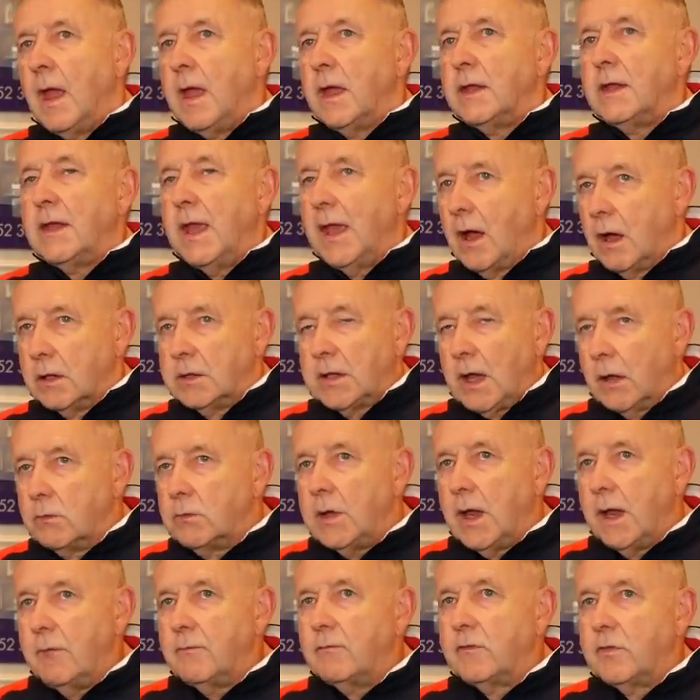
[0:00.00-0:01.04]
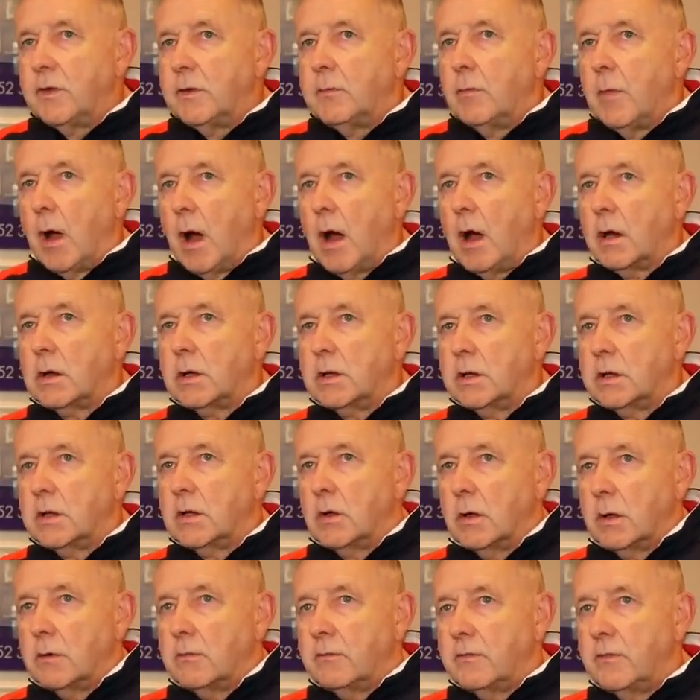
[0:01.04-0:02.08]
Yeah, I don't envy Mark. He's
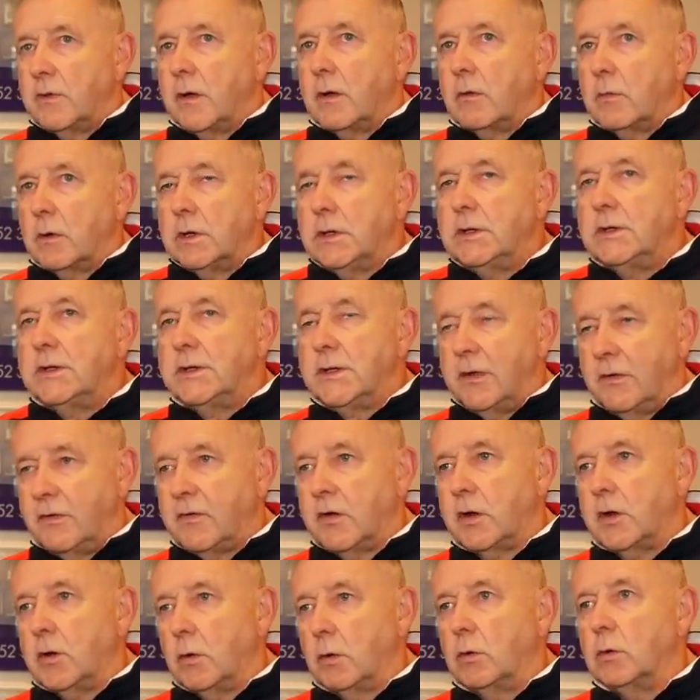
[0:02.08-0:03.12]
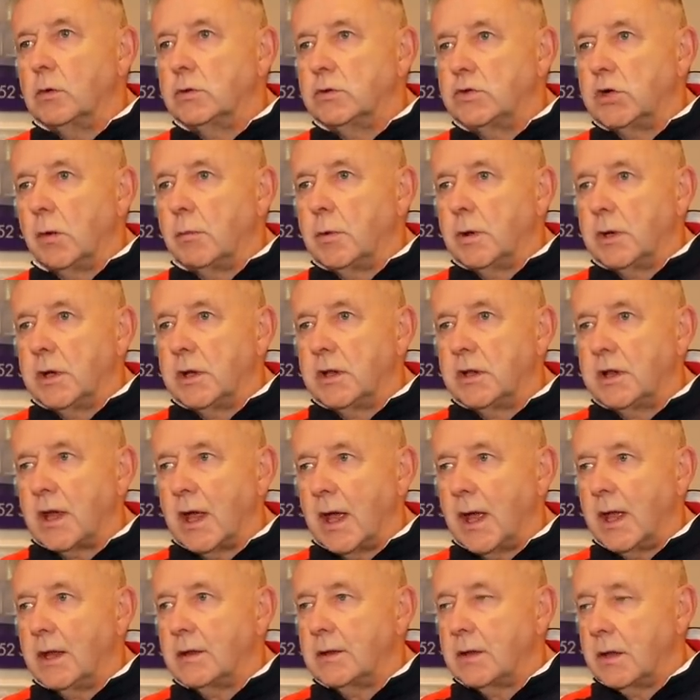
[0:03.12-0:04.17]
got a very difficult job on his
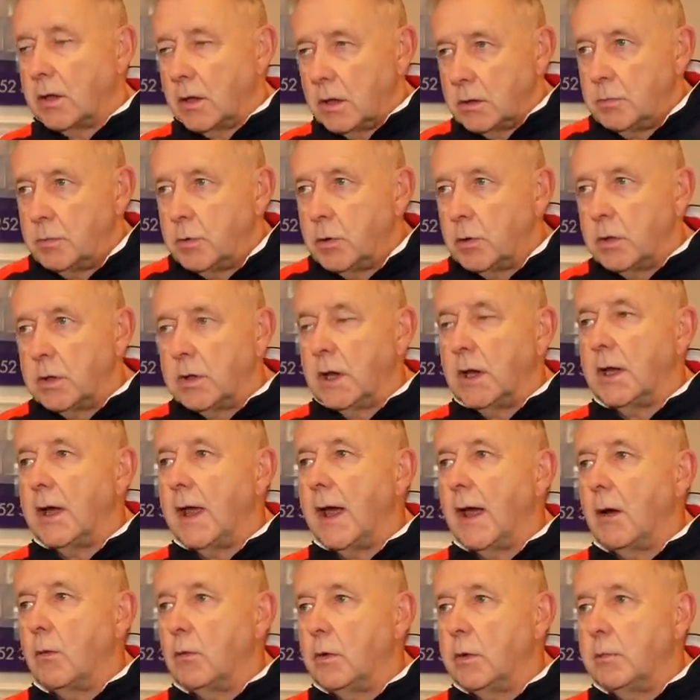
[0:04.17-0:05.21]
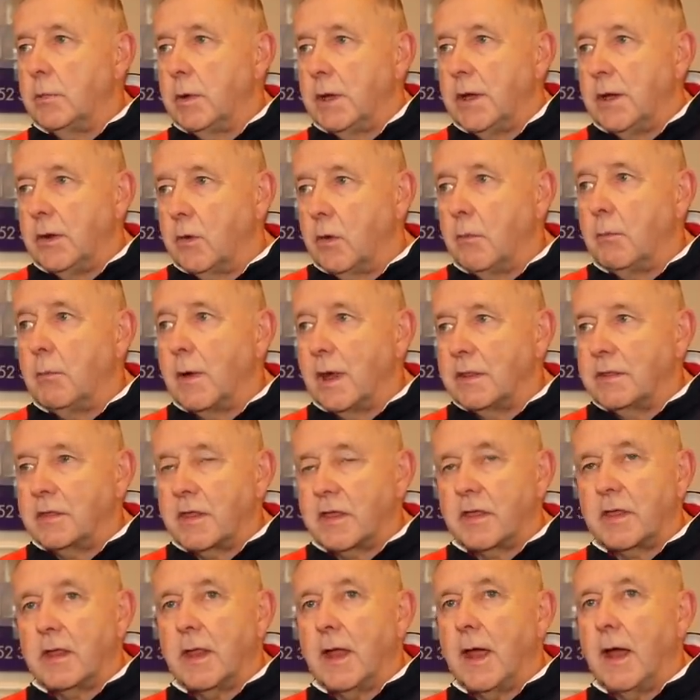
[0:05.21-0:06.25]
hands. Like you pointed out, we've been here a
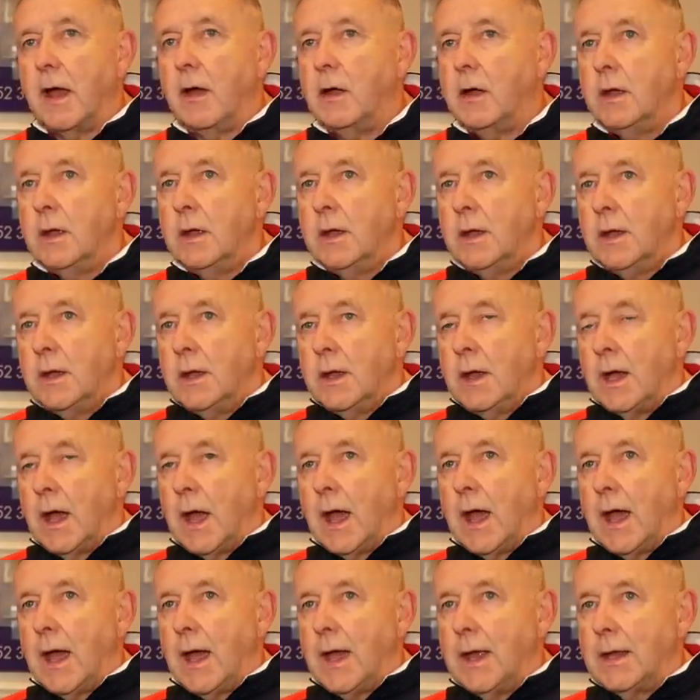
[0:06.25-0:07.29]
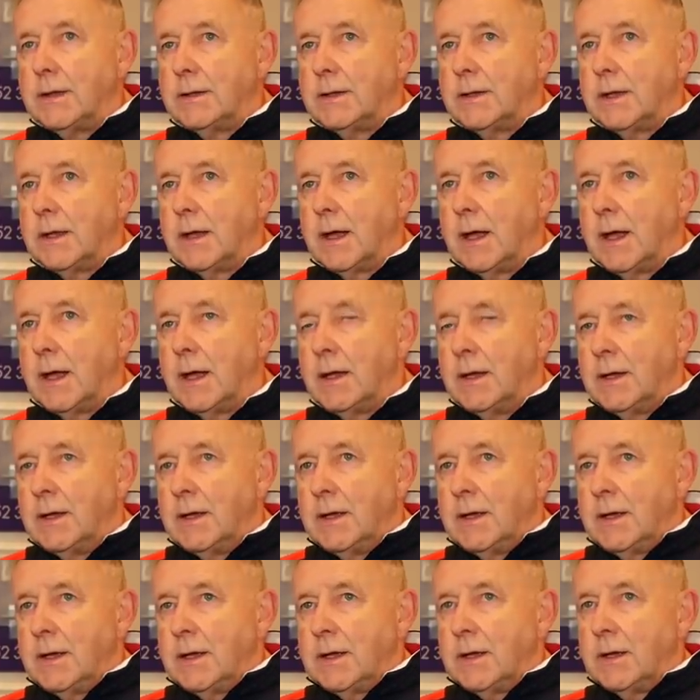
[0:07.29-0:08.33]
month now, and
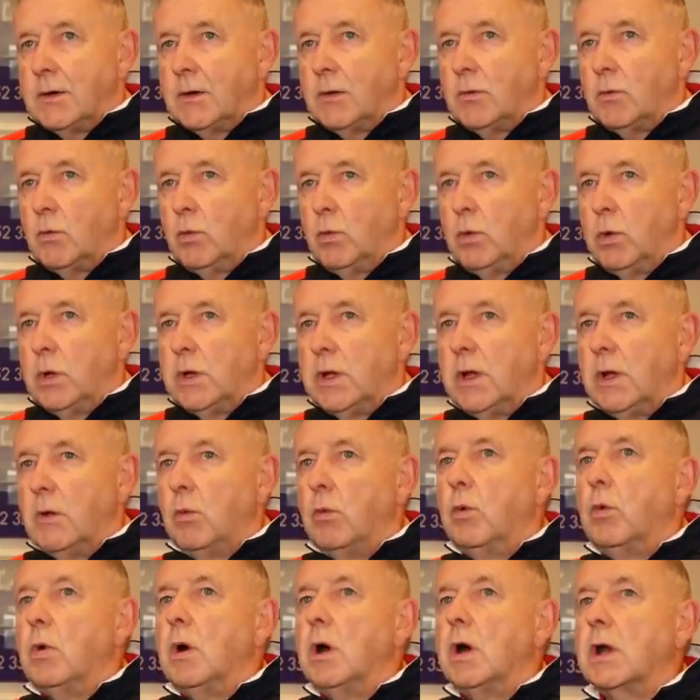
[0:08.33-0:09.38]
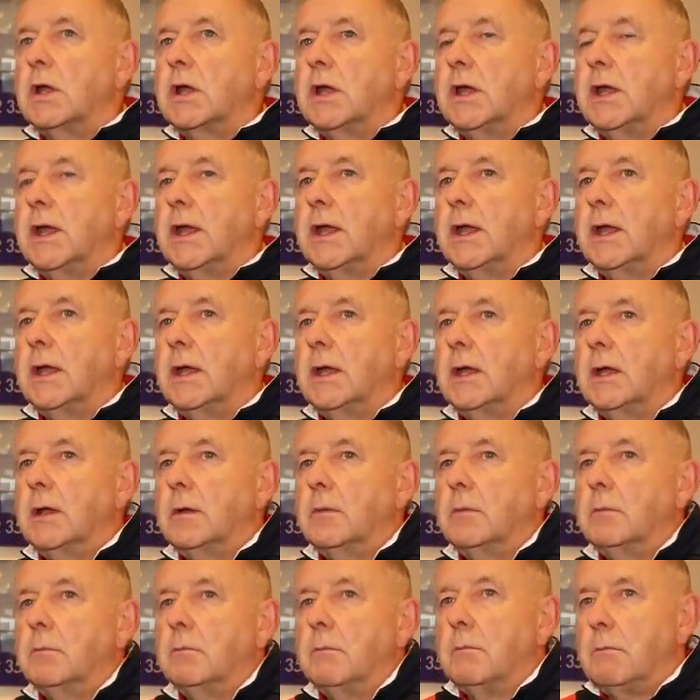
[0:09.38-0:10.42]
we're working
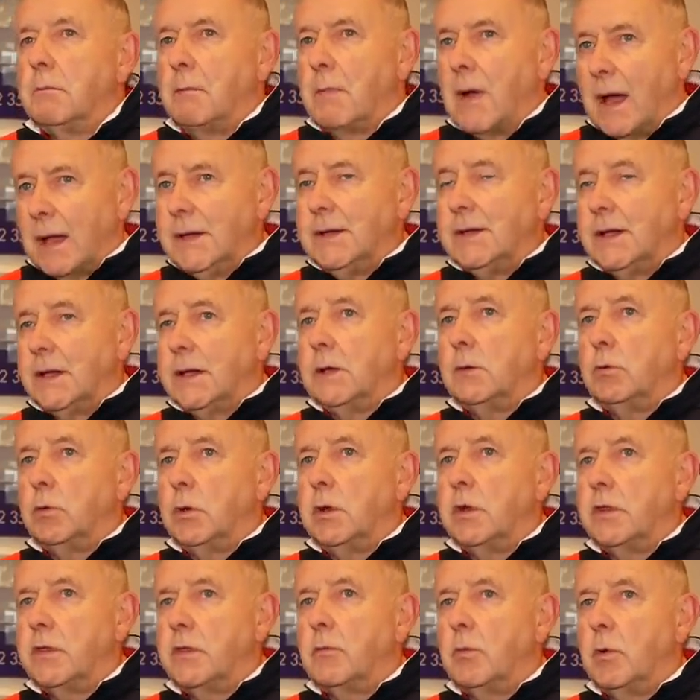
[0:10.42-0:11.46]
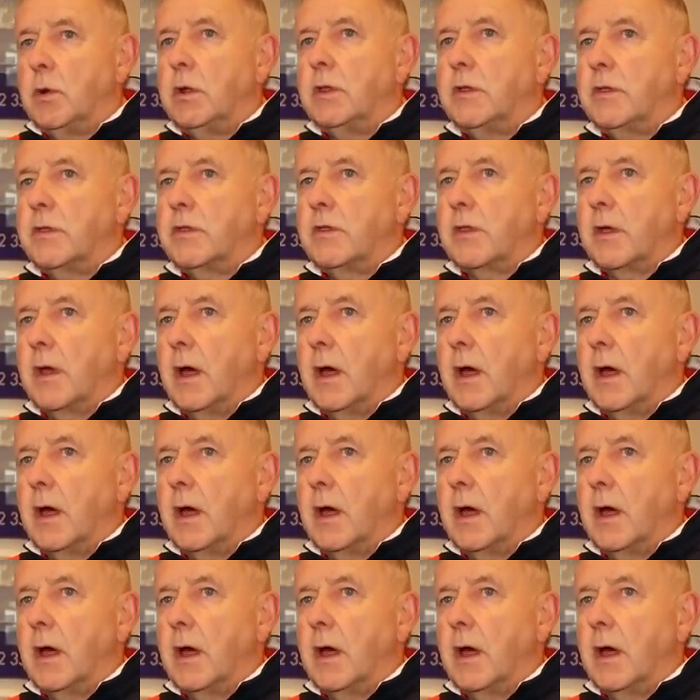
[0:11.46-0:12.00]
mainly with